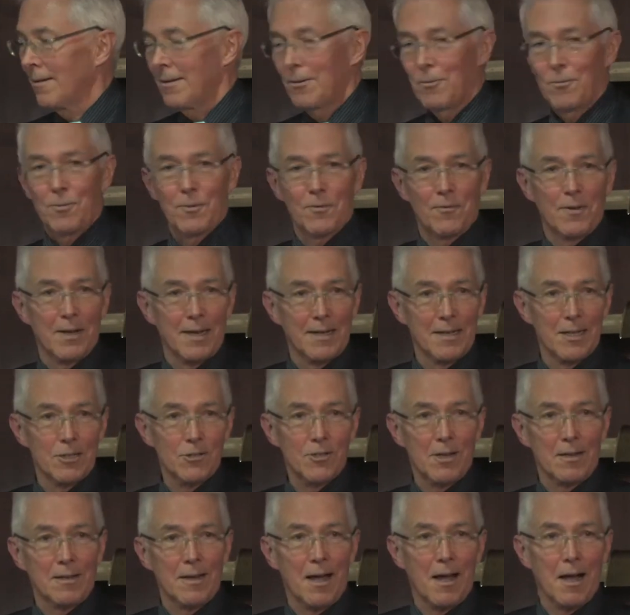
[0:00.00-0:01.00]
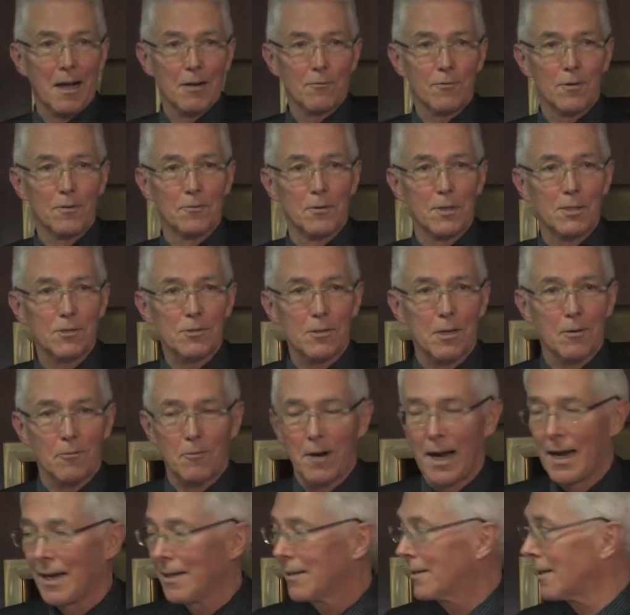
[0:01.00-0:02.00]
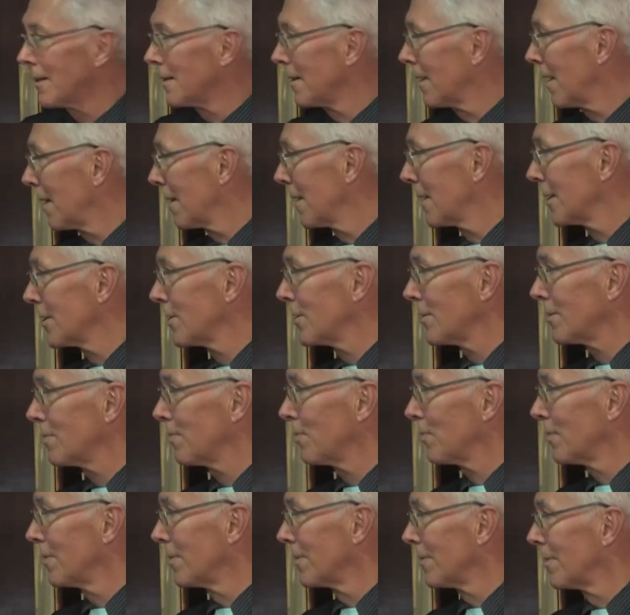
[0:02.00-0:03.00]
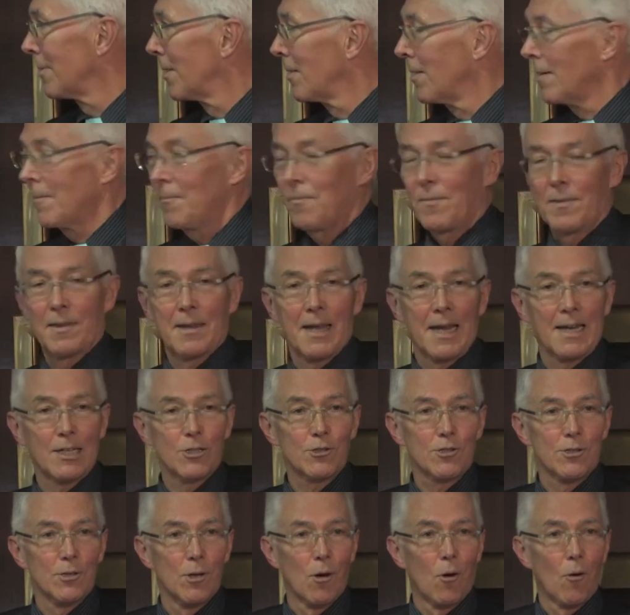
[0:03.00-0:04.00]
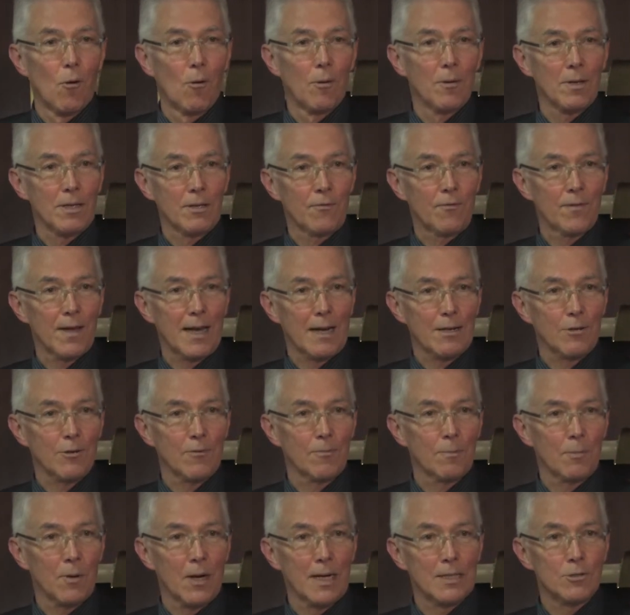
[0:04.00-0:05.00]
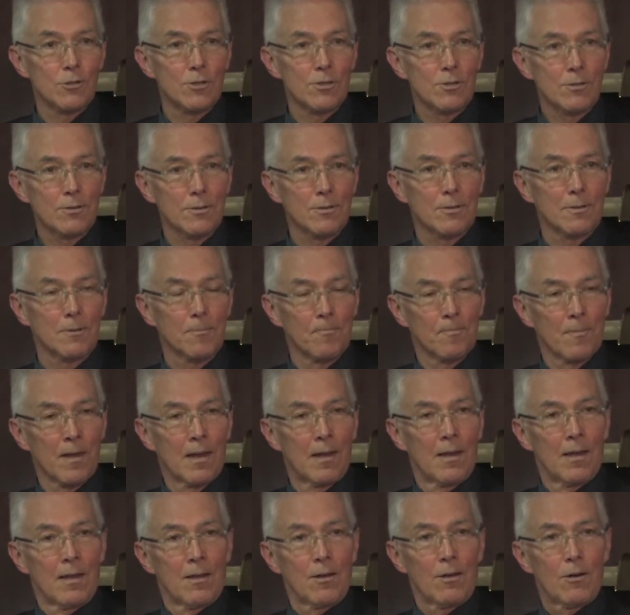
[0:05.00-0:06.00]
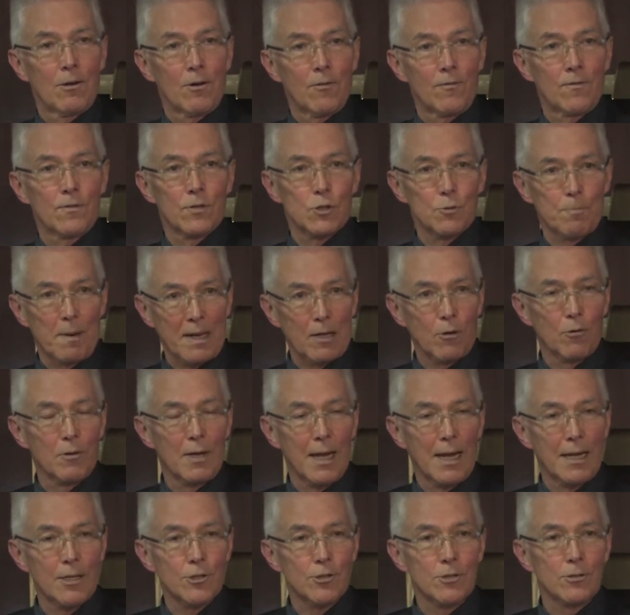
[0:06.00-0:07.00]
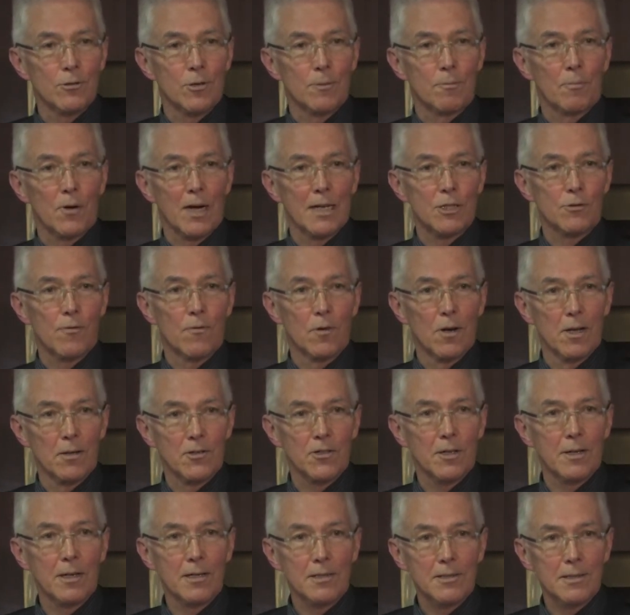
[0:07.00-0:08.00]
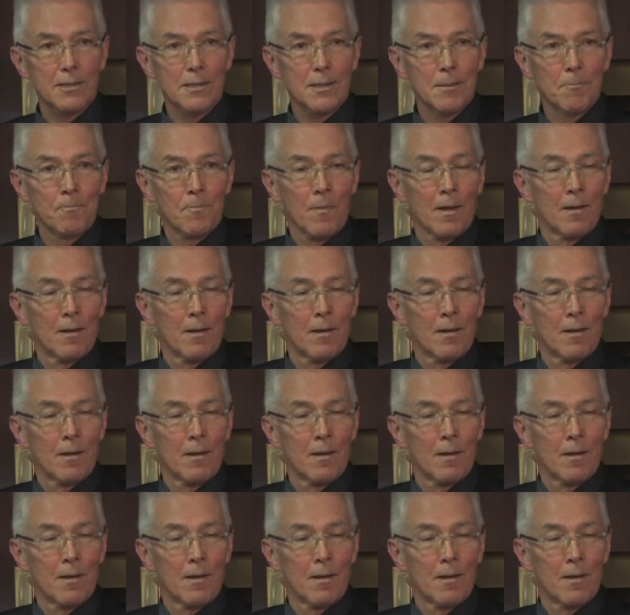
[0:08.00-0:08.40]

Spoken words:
if I understand Harald von Witzke right and others, there is no effect of price of speculation on price volatility,